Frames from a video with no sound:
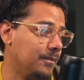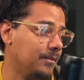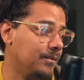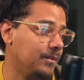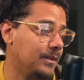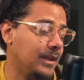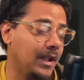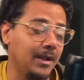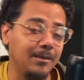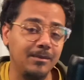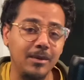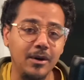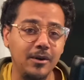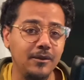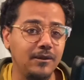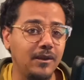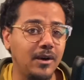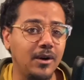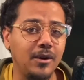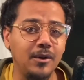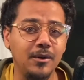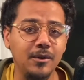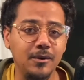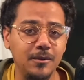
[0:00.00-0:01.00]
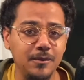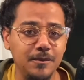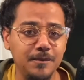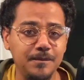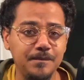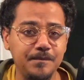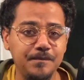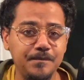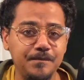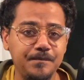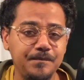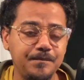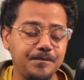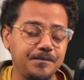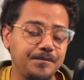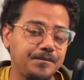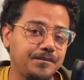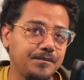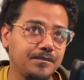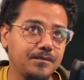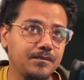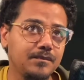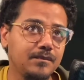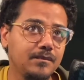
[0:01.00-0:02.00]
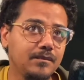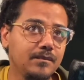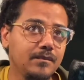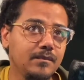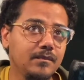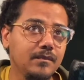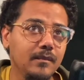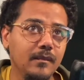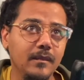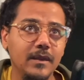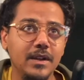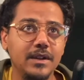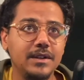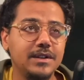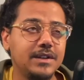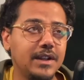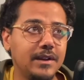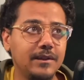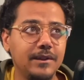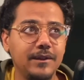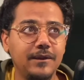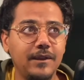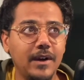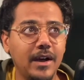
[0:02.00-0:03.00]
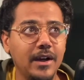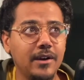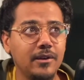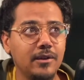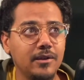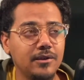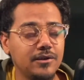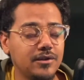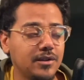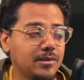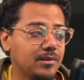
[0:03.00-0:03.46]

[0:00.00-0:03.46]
both old. 75-year-old tripping with a